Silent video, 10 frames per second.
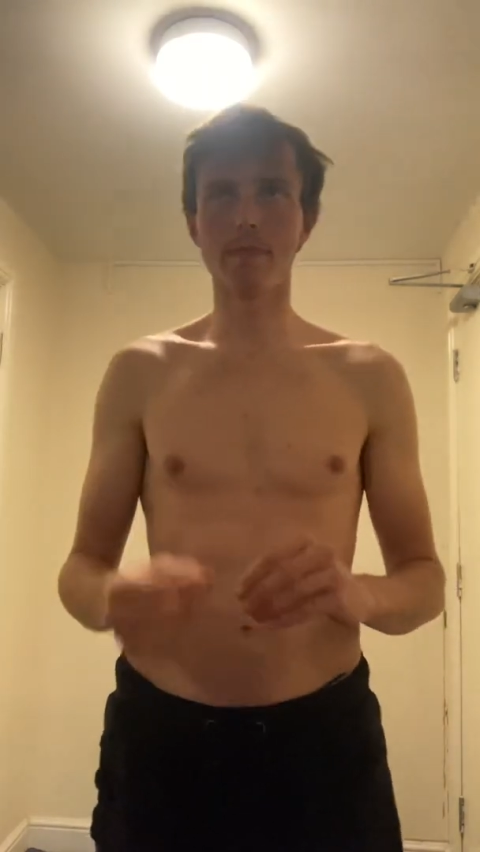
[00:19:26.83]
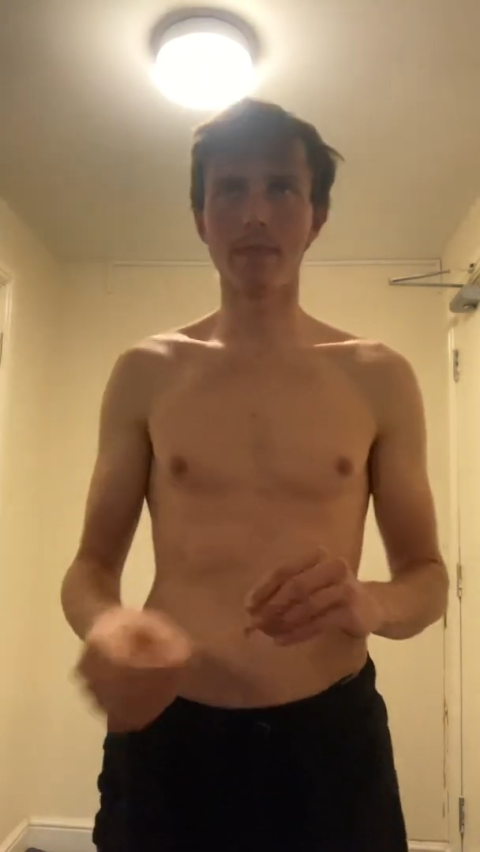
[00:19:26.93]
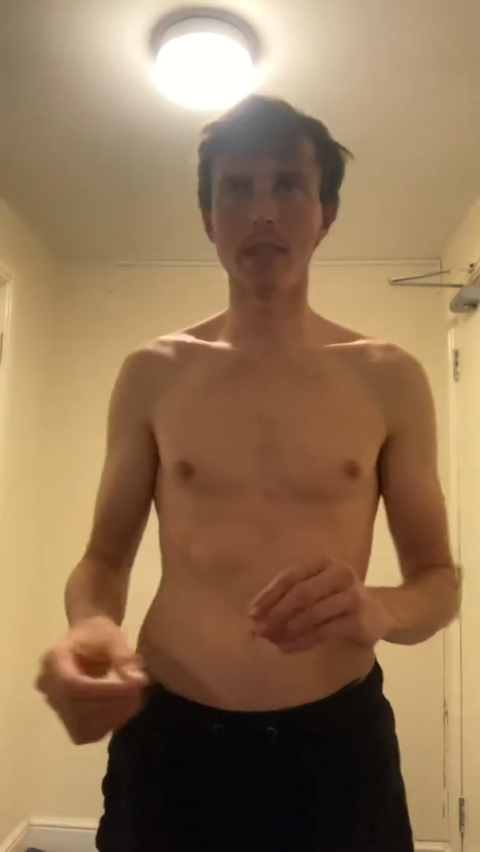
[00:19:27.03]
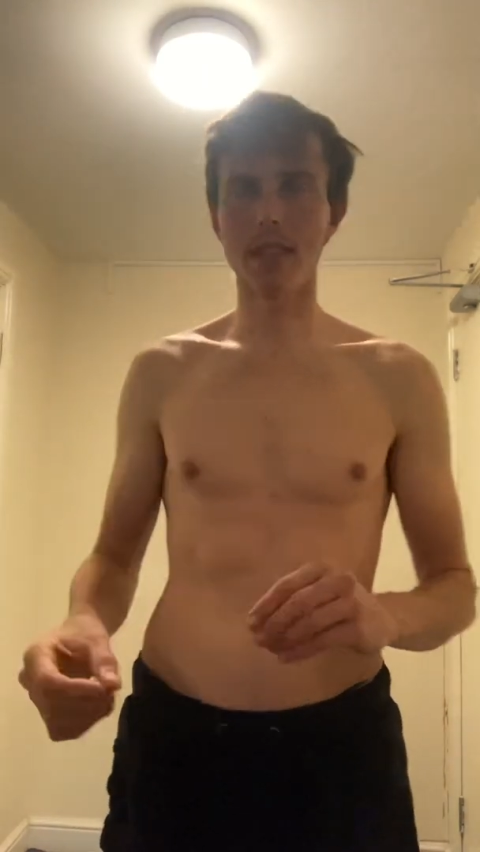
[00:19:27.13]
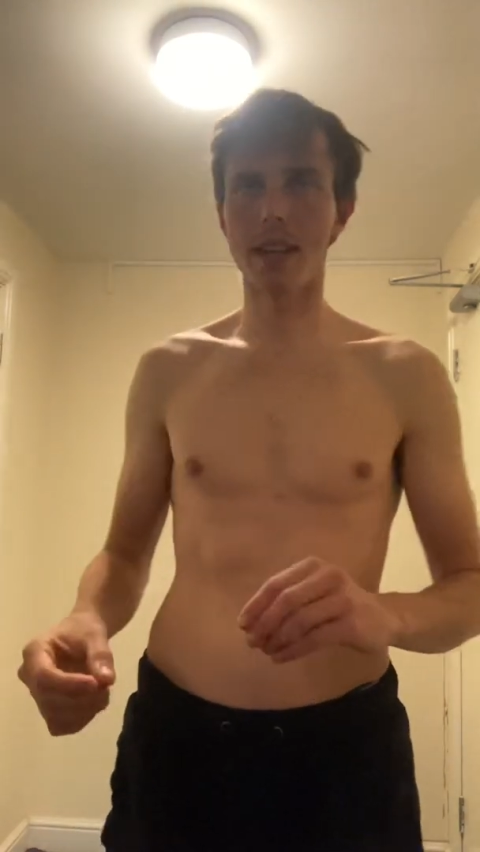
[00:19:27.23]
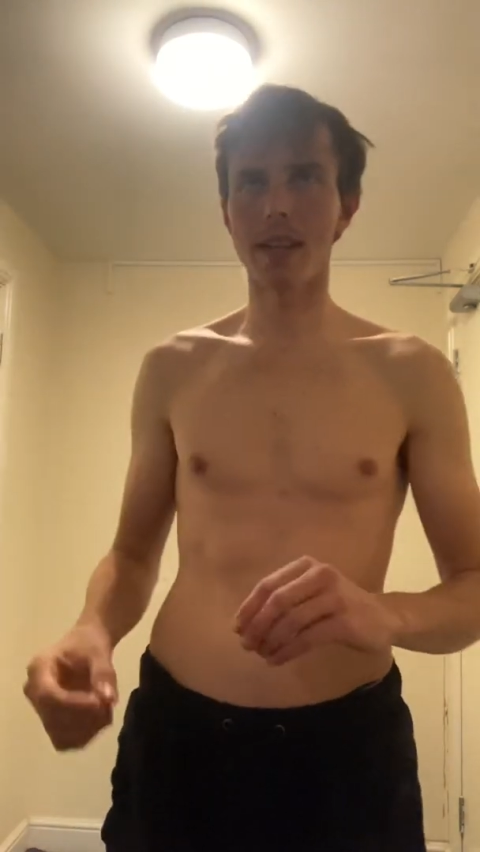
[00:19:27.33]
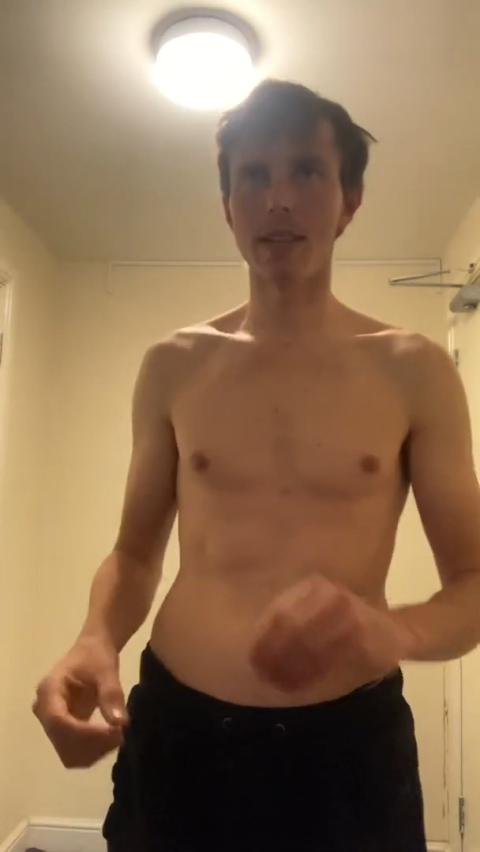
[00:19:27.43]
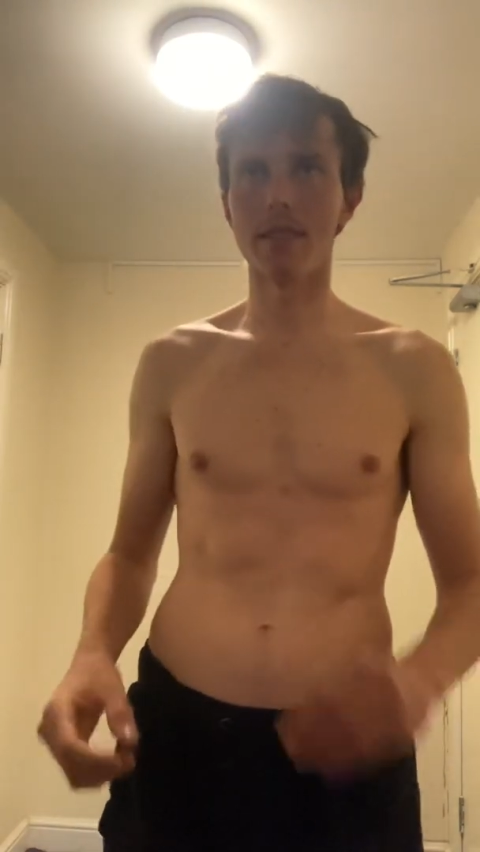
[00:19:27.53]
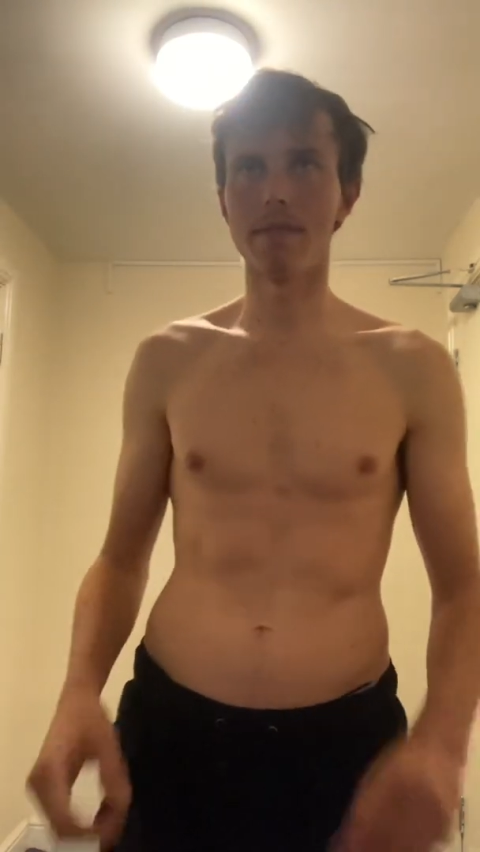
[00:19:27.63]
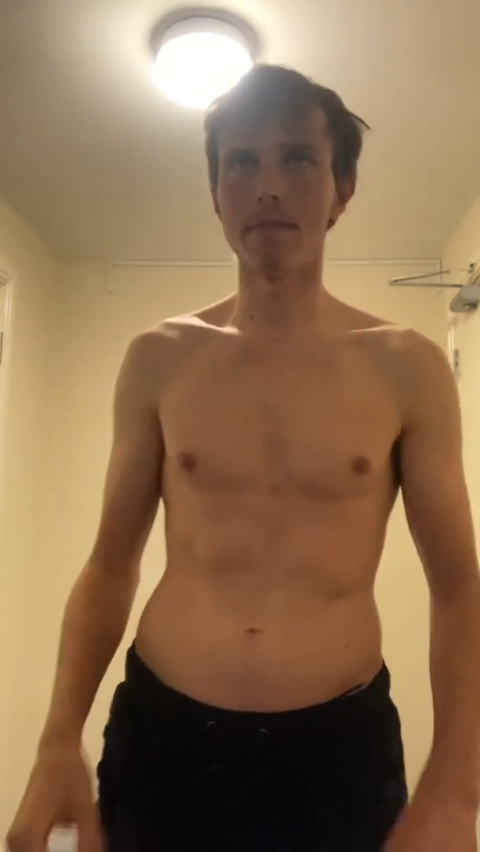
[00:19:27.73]
It's how to
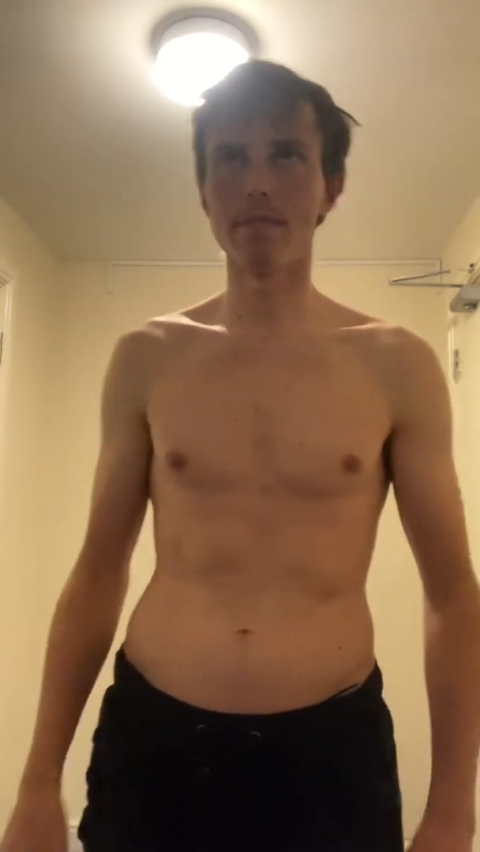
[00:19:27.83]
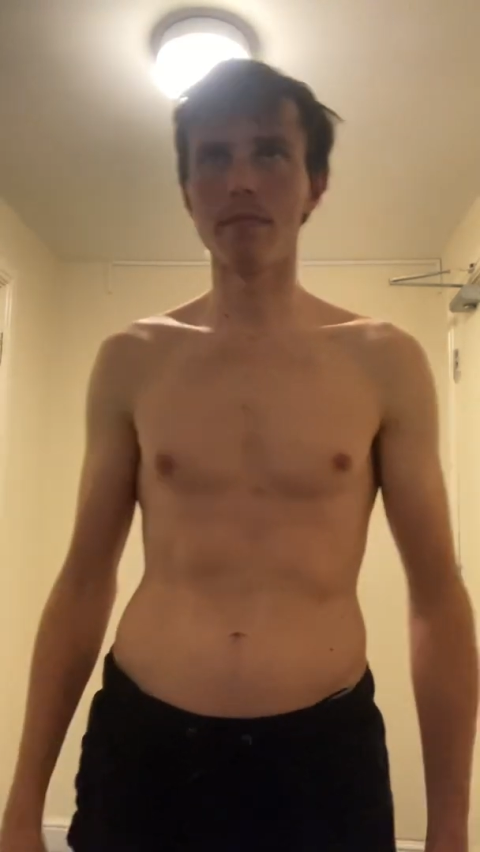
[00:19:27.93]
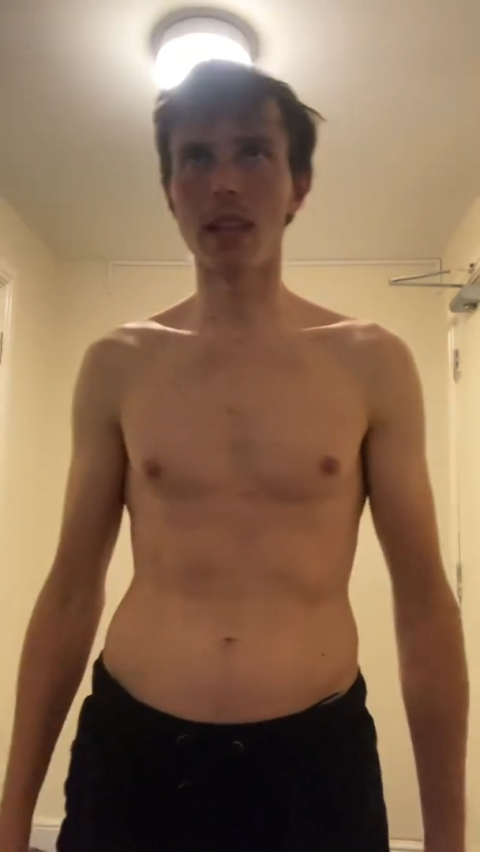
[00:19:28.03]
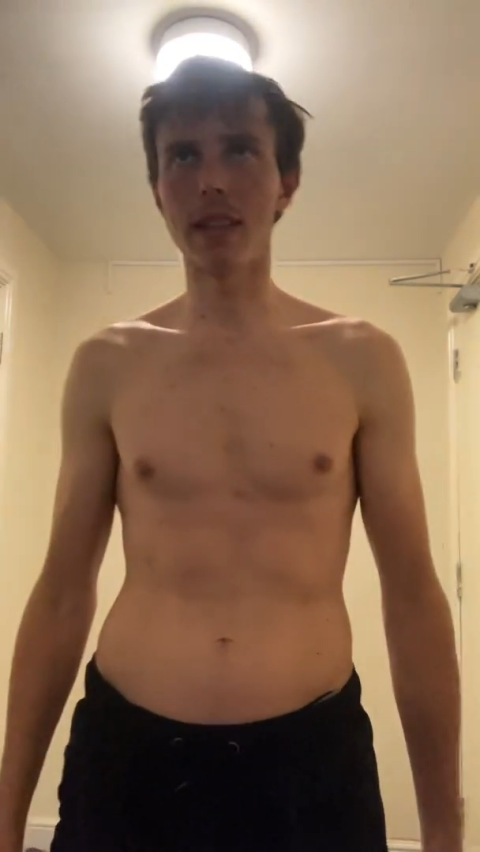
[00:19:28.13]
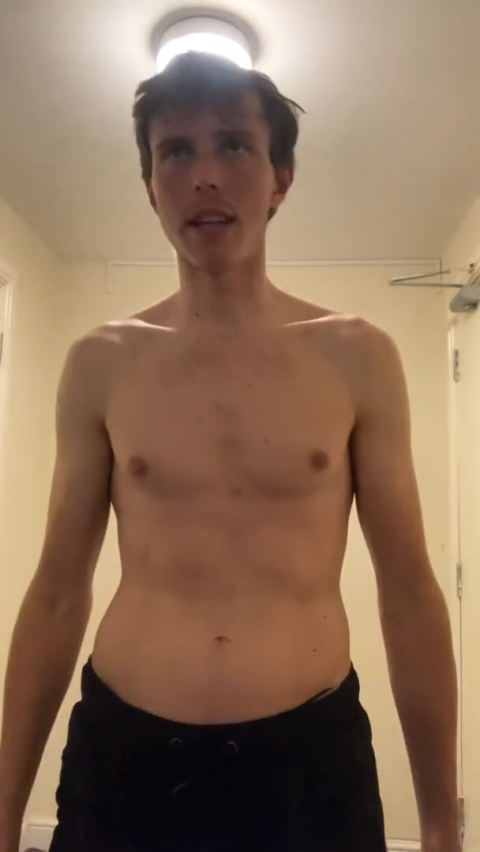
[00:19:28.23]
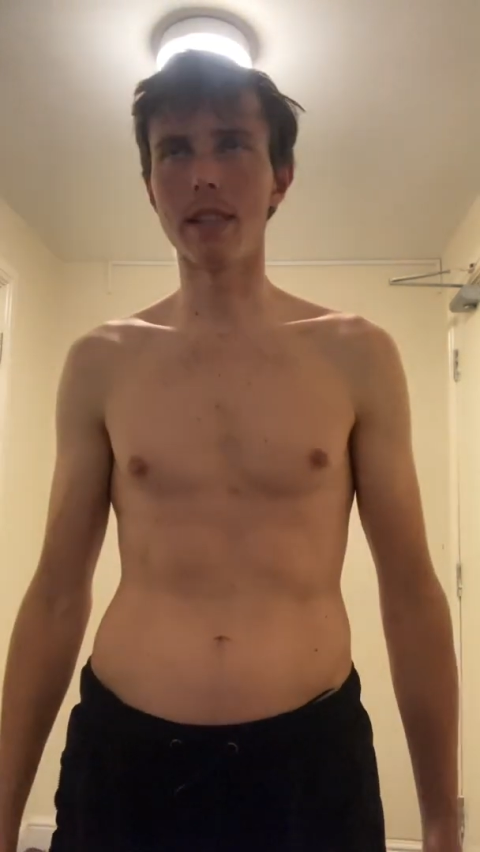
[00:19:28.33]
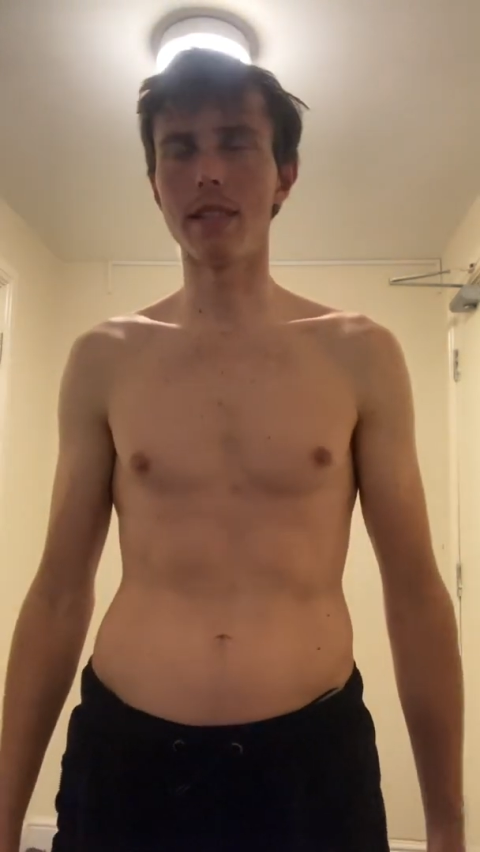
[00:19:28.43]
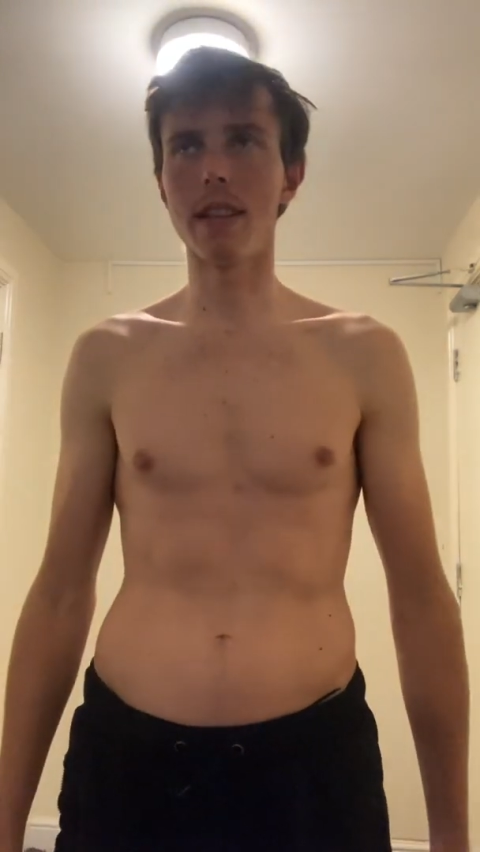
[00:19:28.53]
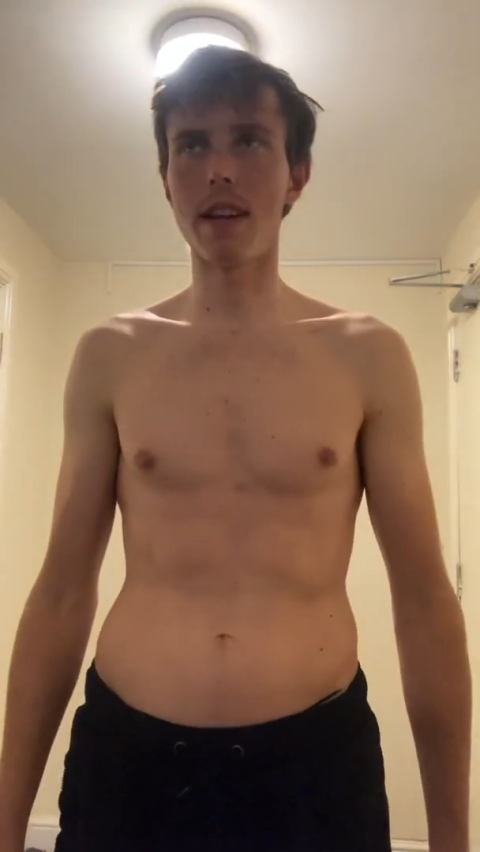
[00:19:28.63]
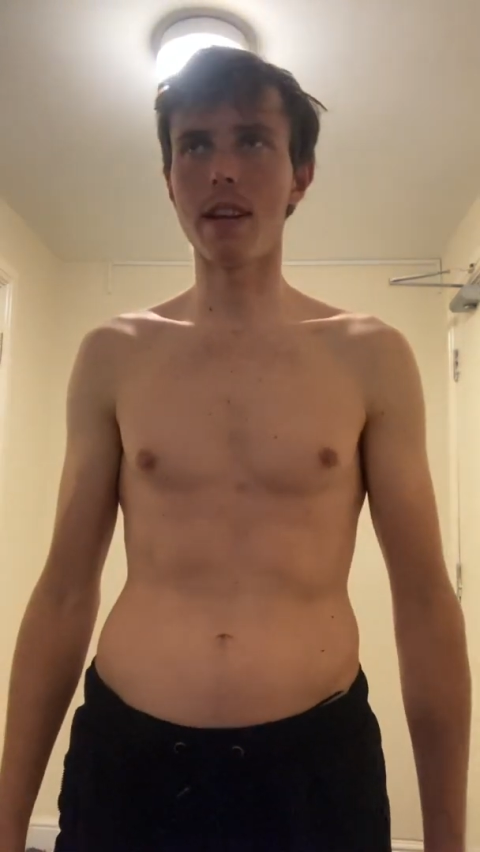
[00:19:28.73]
make that
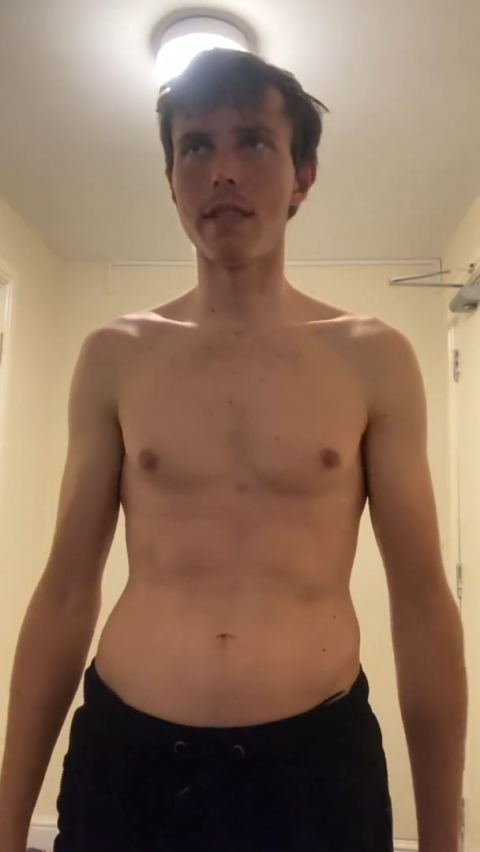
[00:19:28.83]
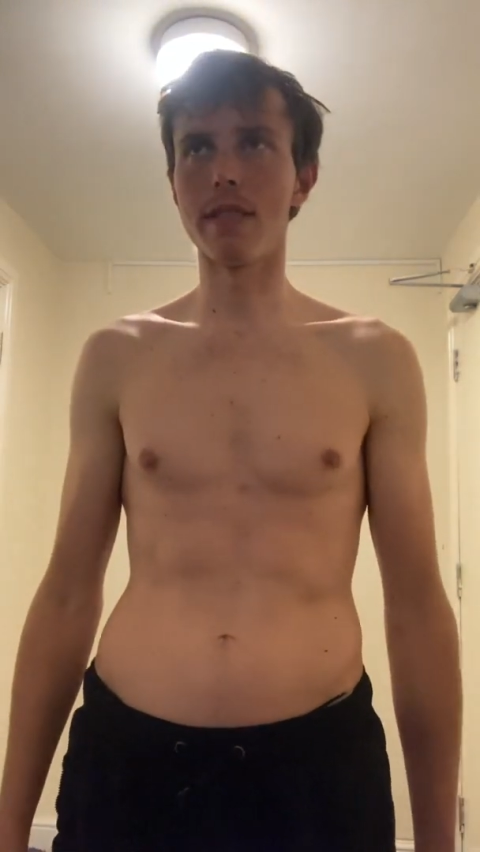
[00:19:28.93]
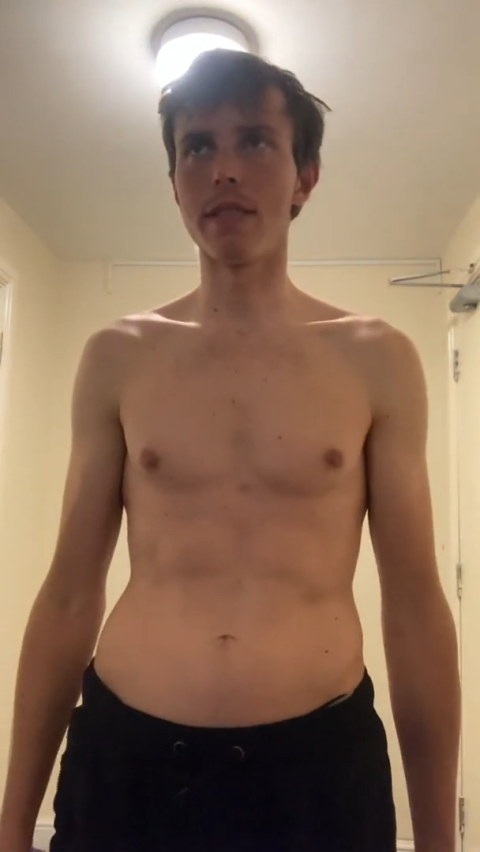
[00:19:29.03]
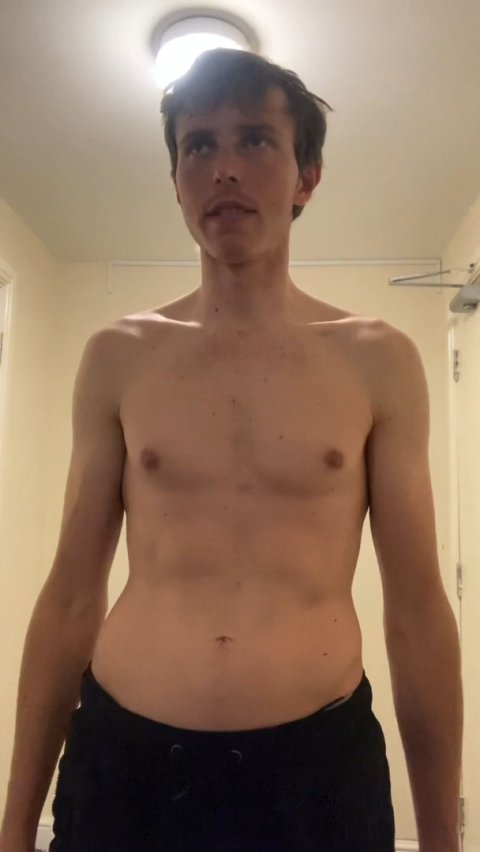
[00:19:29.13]
sound.